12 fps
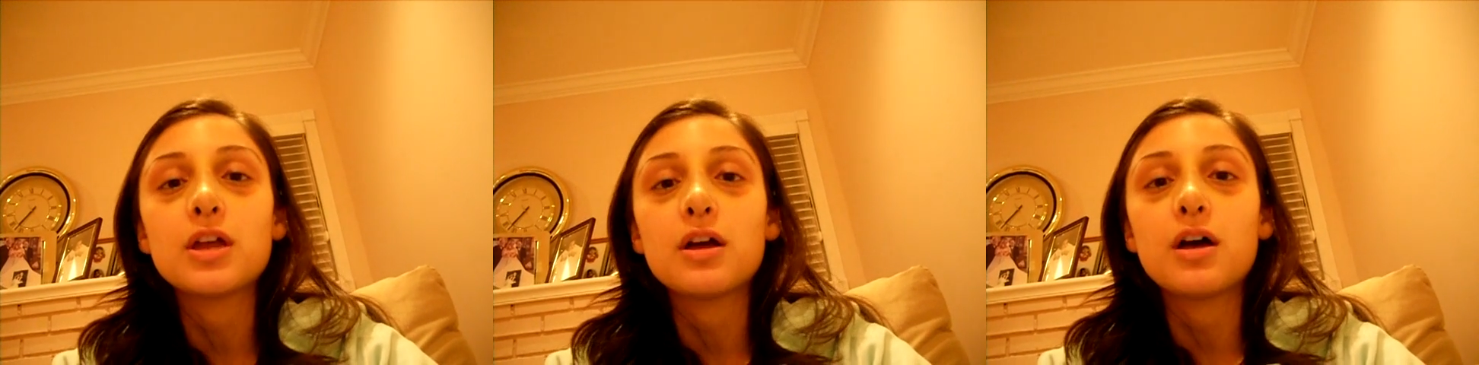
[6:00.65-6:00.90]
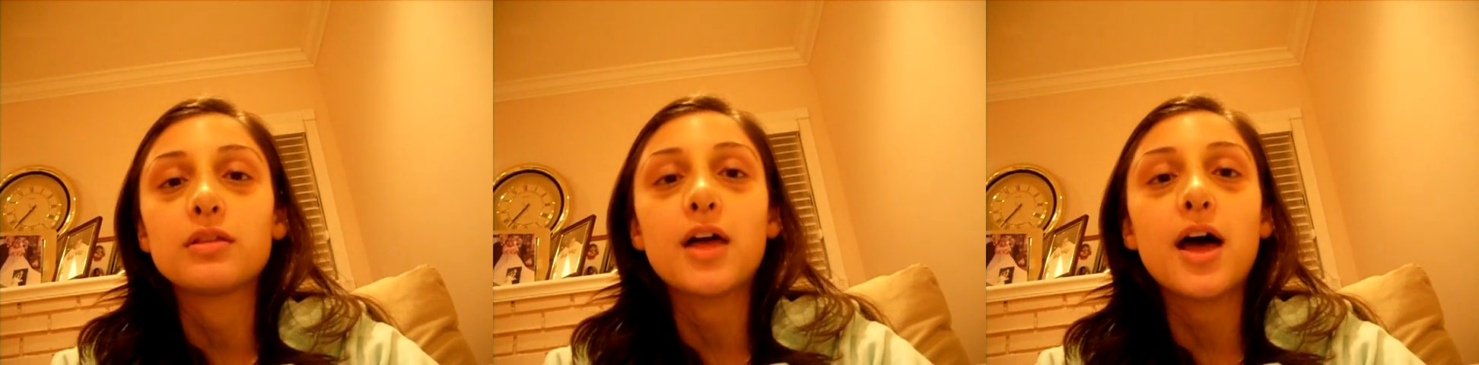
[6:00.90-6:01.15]

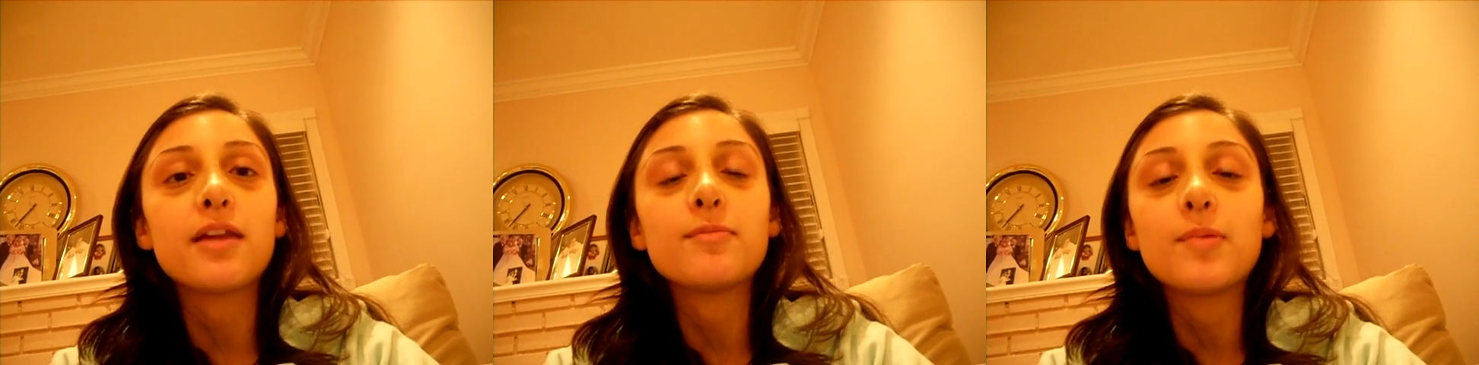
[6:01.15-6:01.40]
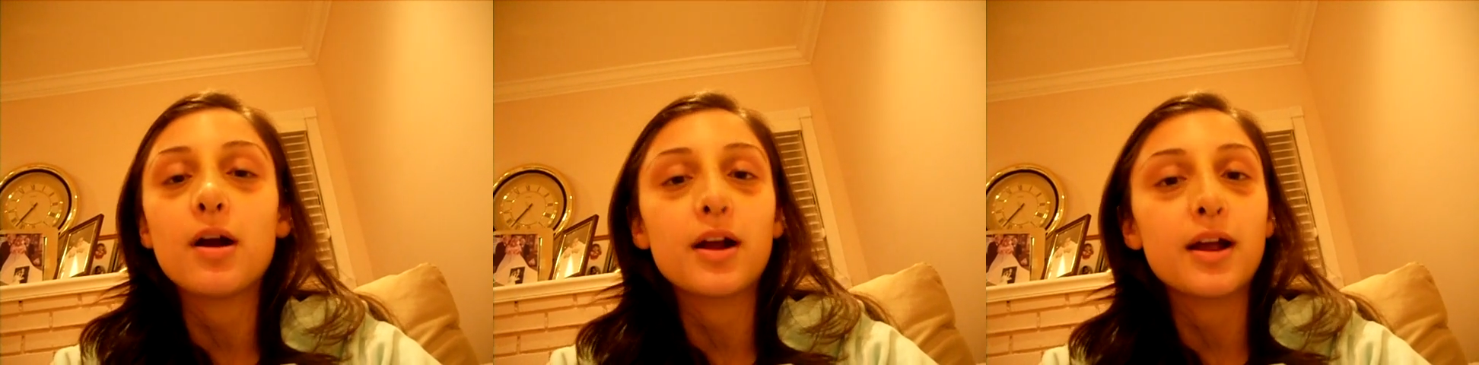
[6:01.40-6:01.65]
a lot of
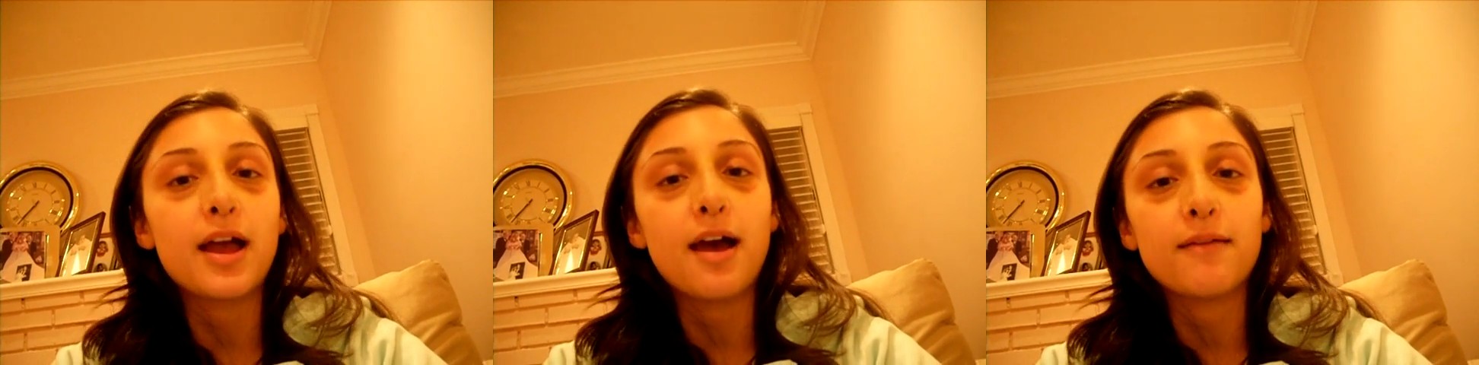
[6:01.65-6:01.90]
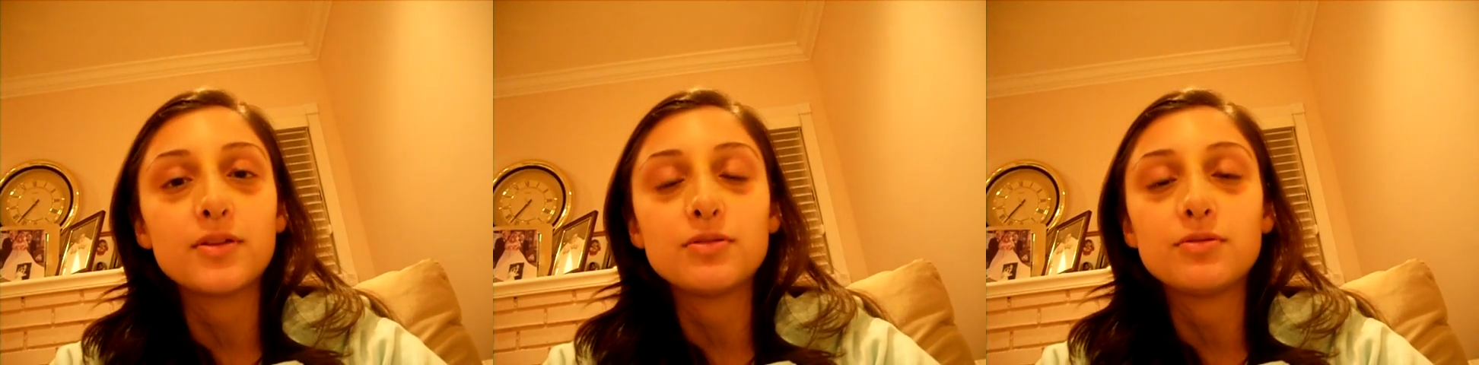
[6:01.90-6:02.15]
Park
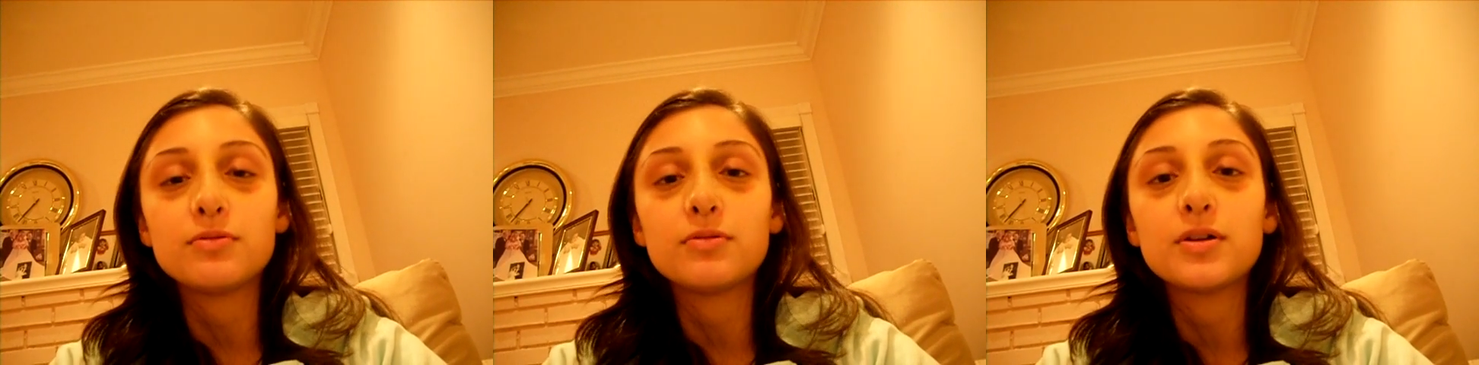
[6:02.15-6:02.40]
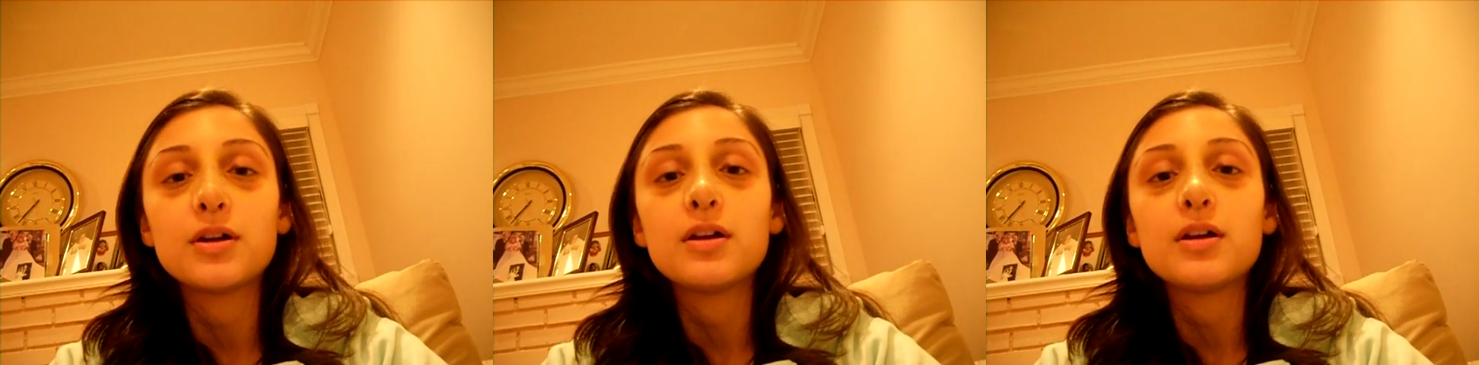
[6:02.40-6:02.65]
Avenue
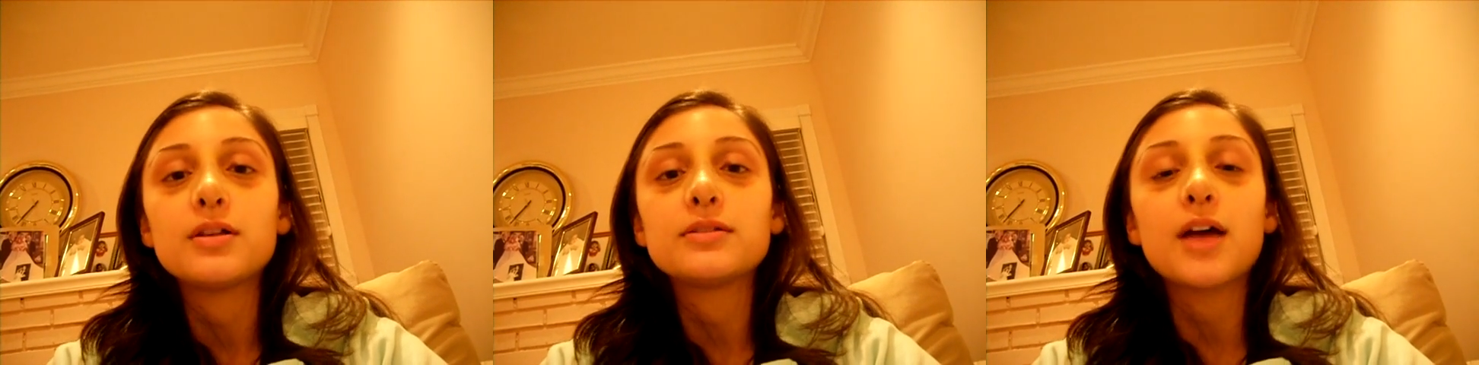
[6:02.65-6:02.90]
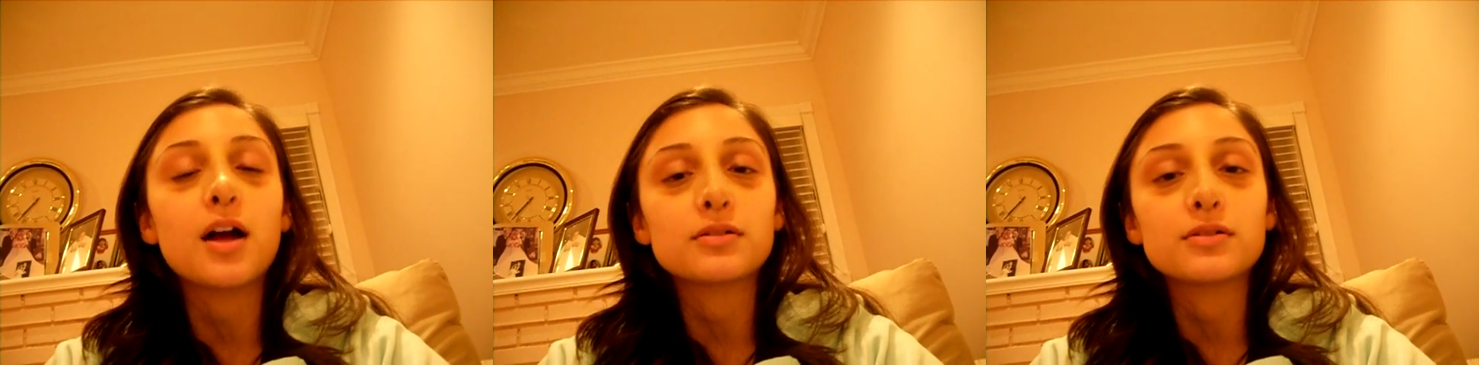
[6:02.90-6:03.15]

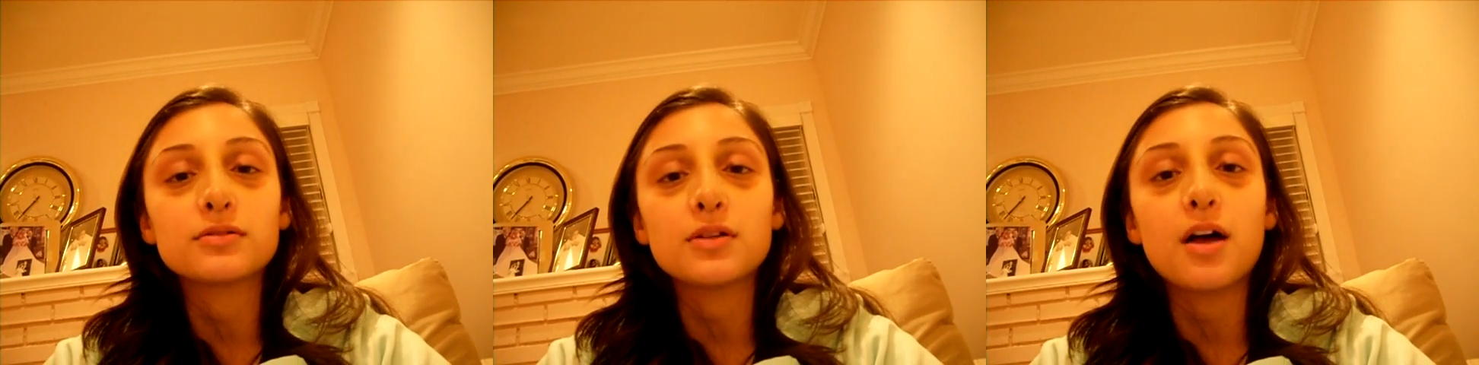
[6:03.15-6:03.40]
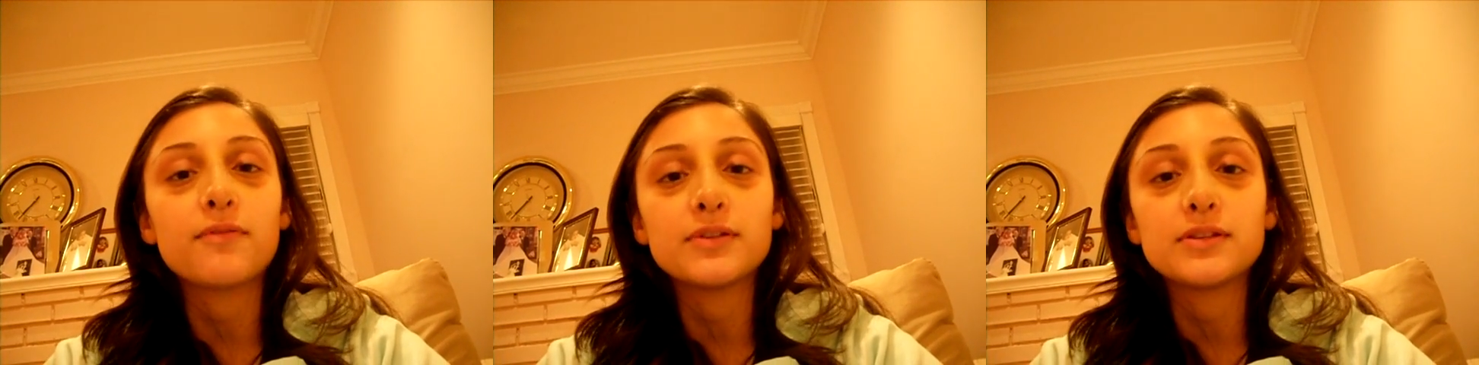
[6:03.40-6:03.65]
doctors'
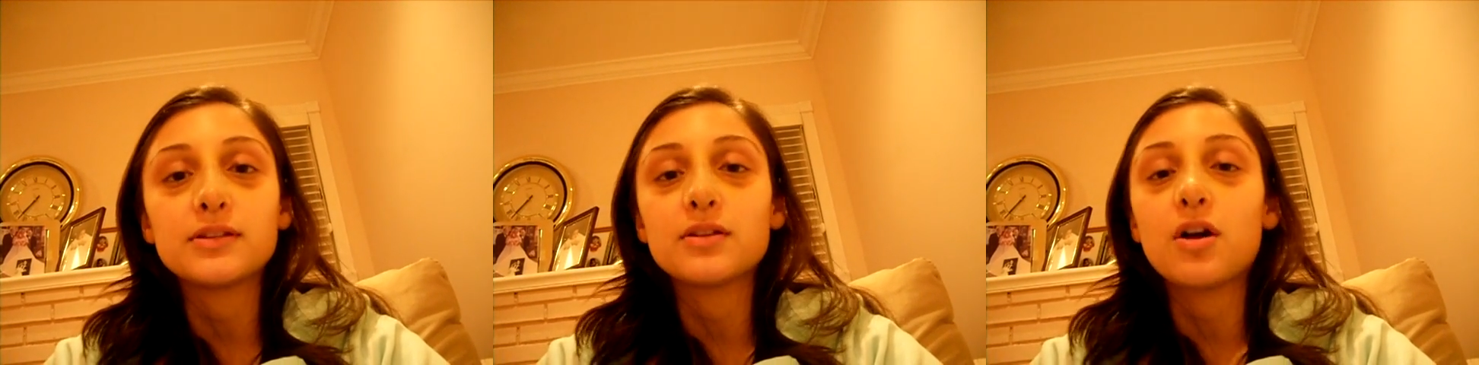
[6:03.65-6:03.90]
offices are